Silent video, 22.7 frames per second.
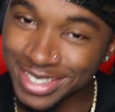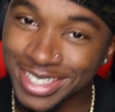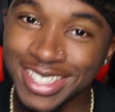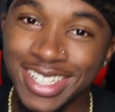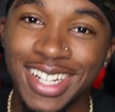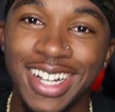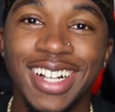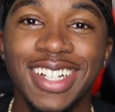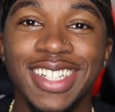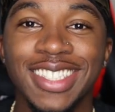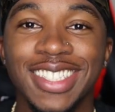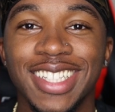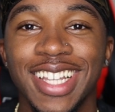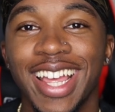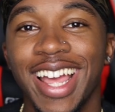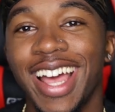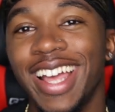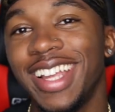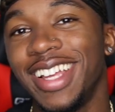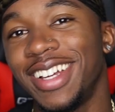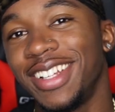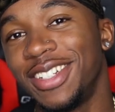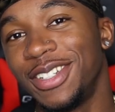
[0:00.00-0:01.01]
No, I'm saying,
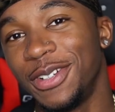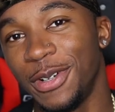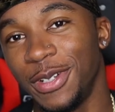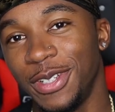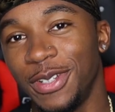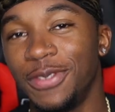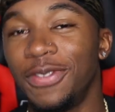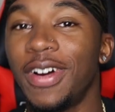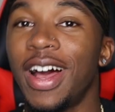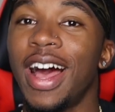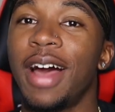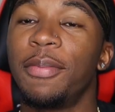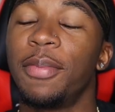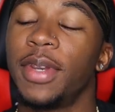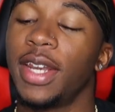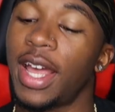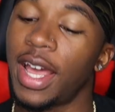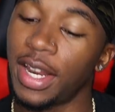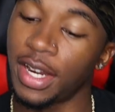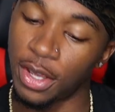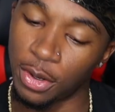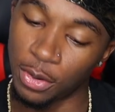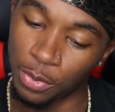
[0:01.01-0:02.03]
how y'all doing? You vibing?
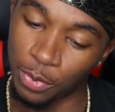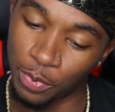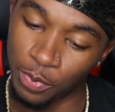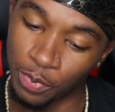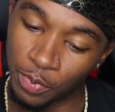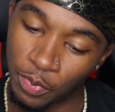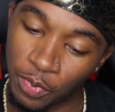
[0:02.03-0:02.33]
I know.